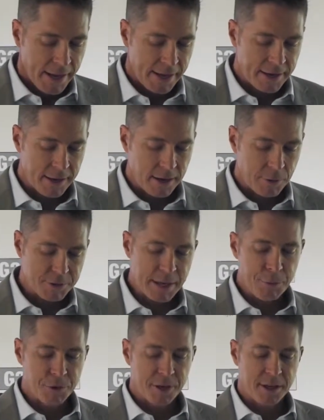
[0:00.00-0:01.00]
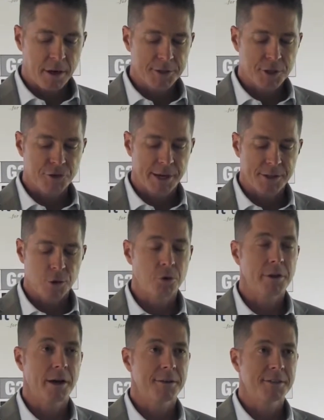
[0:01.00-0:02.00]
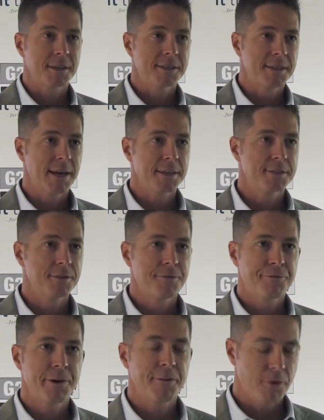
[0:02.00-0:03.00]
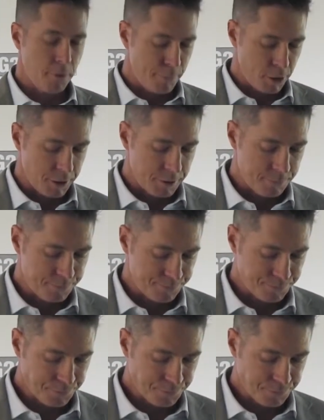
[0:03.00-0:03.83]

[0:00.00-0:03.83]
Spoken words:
And I was able to concentrate totally on success, free of all burden.